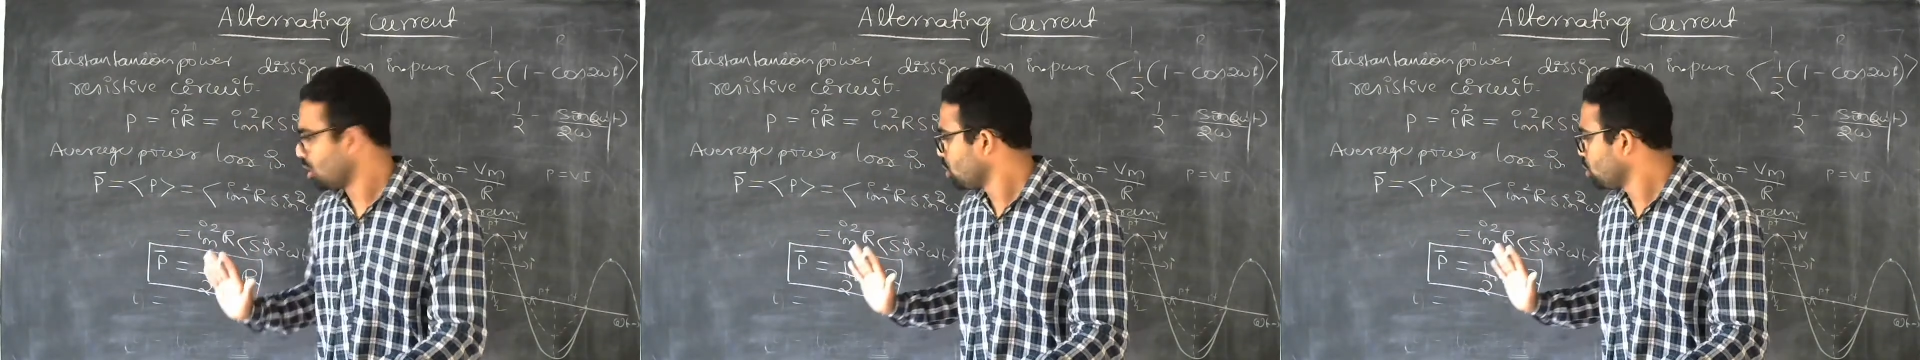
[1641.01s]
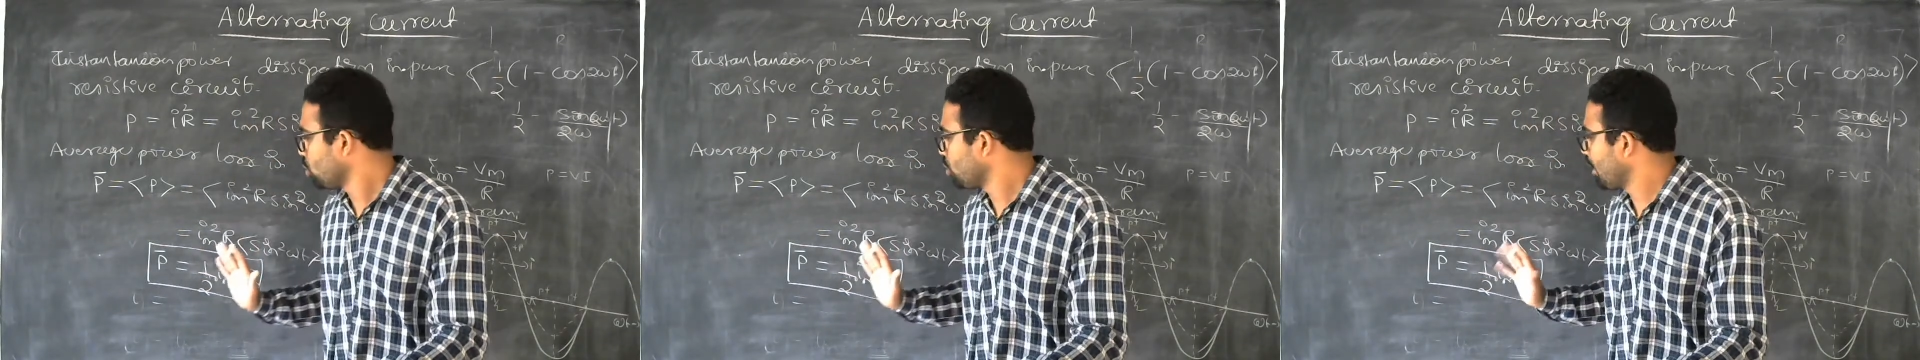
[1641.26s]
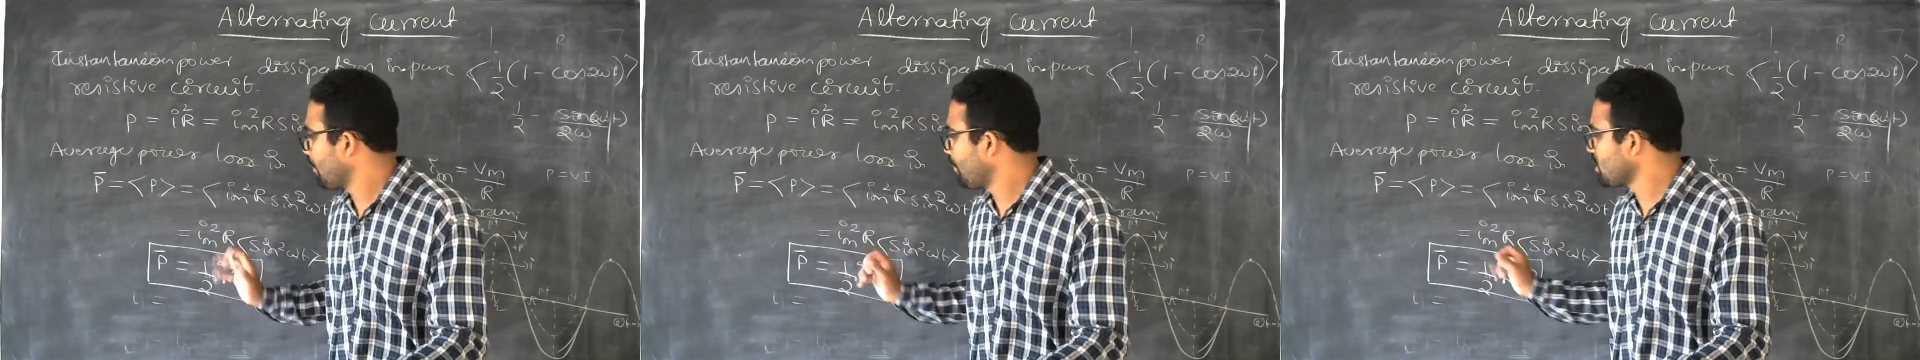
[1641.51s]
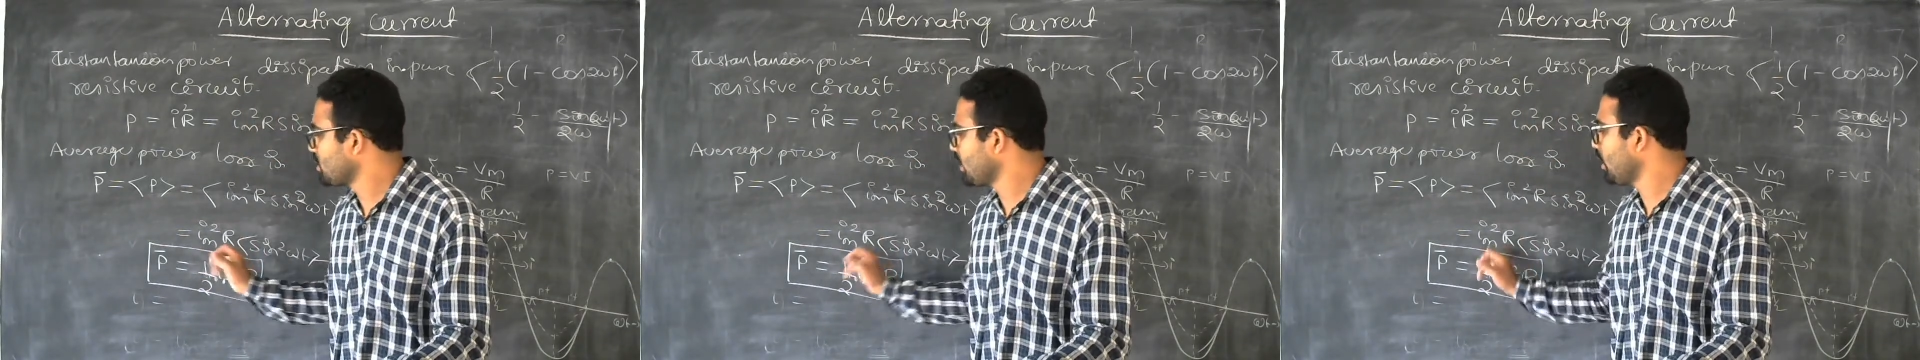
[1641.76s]
to
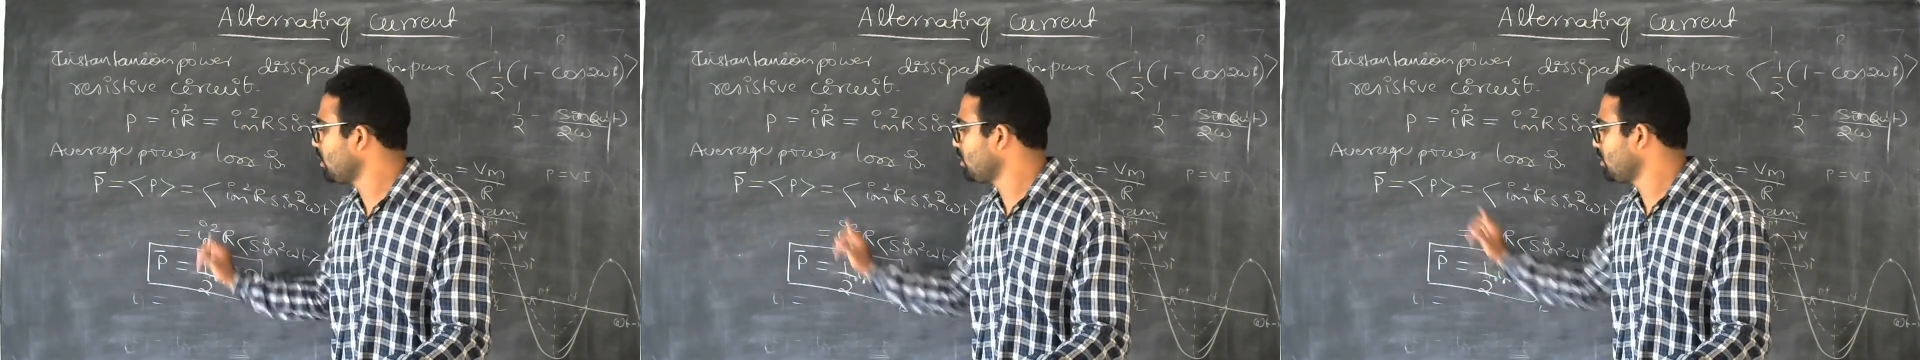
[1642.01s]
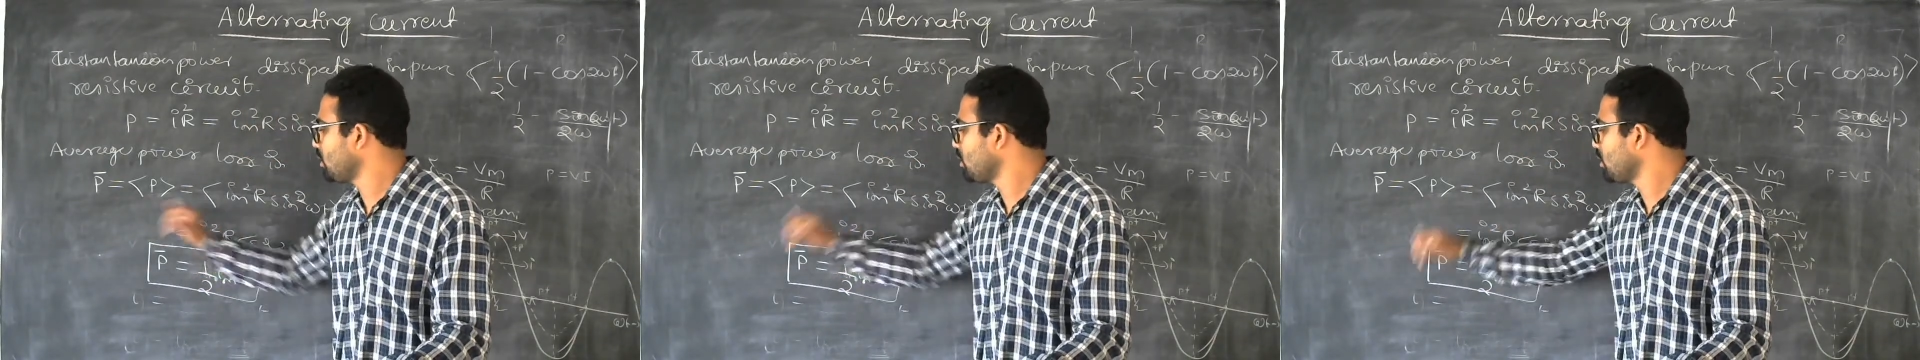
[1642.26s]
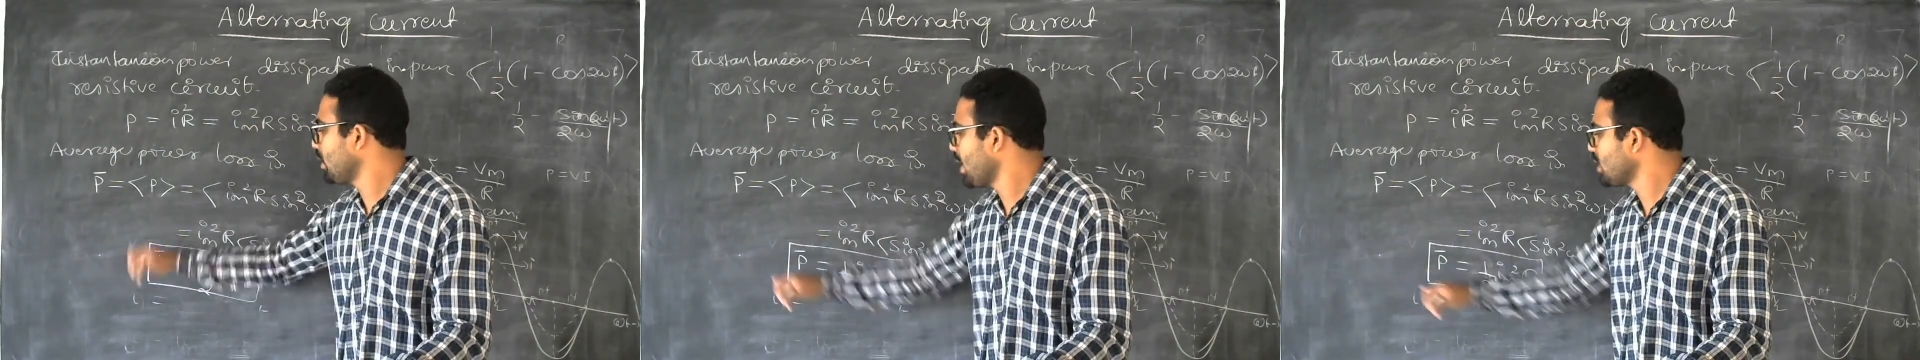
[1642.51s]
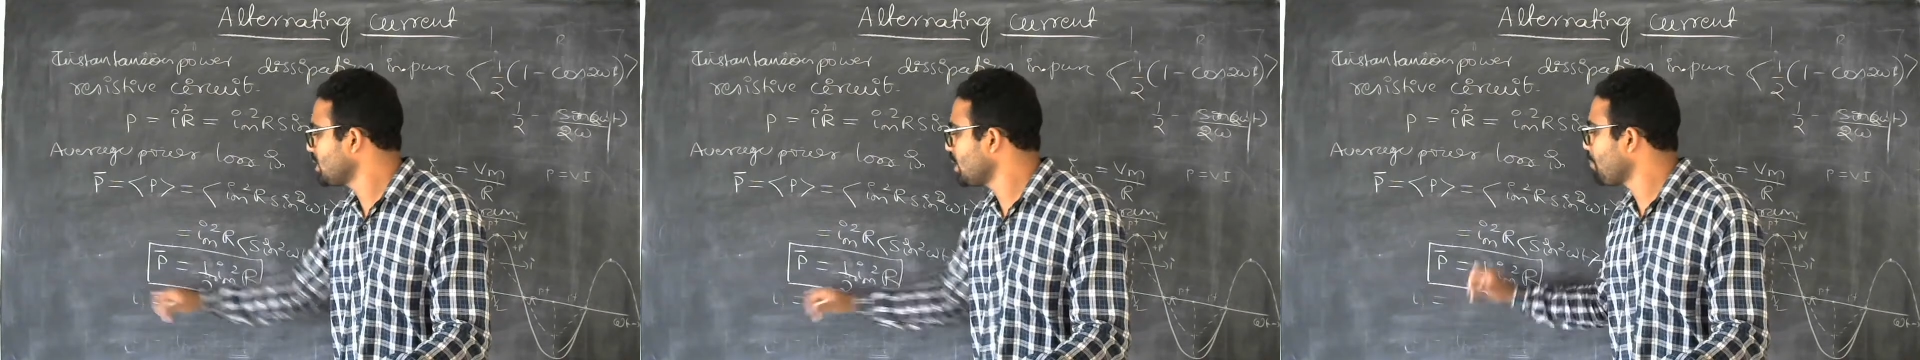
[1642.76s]
represent the
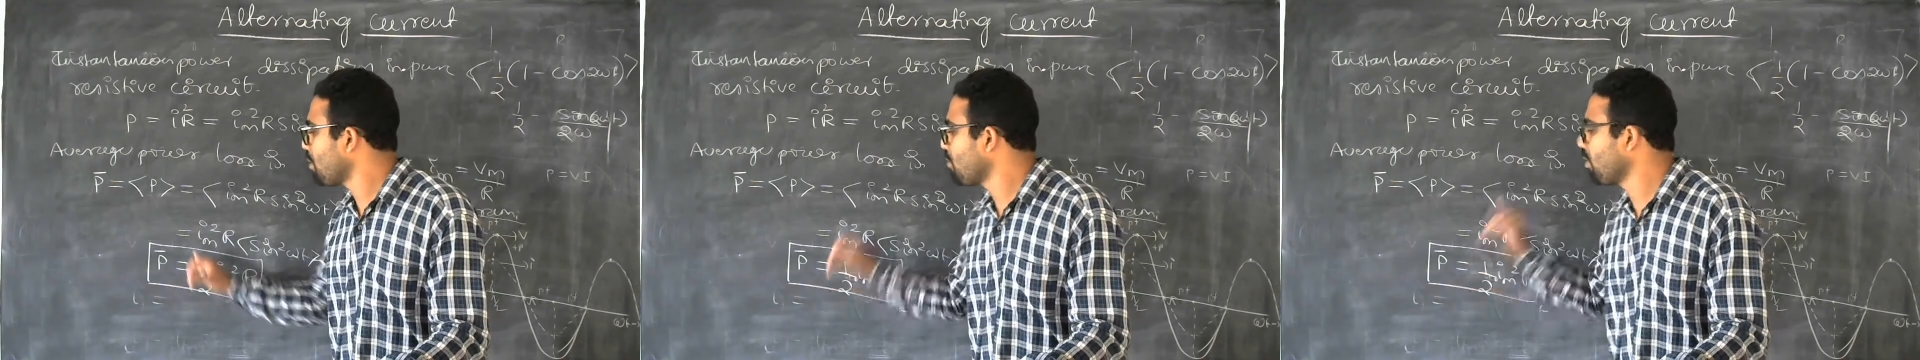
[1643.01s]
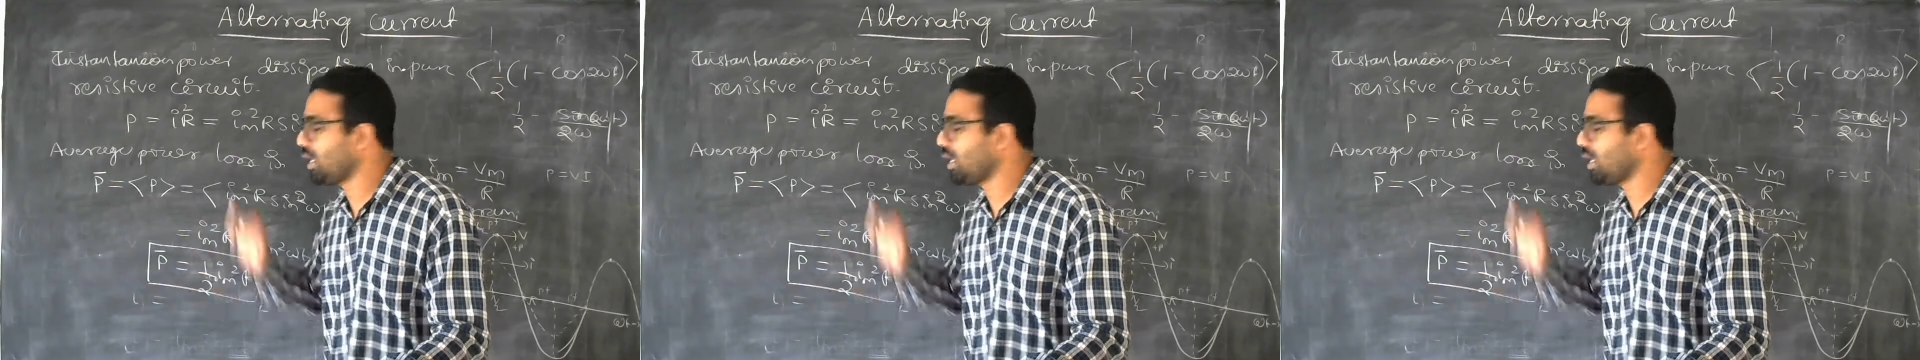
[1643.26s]
AC power